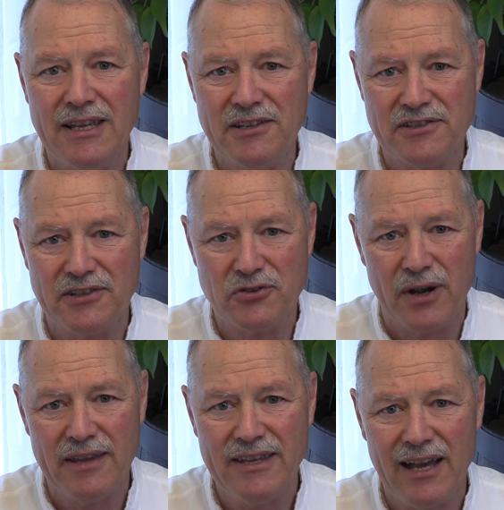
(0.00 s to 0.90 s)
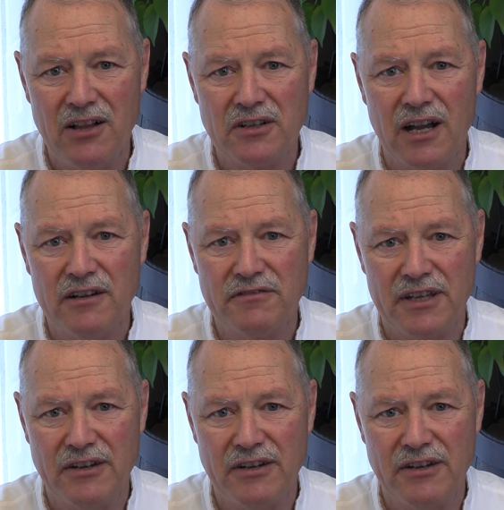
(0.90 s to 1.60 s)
is to try the Algarve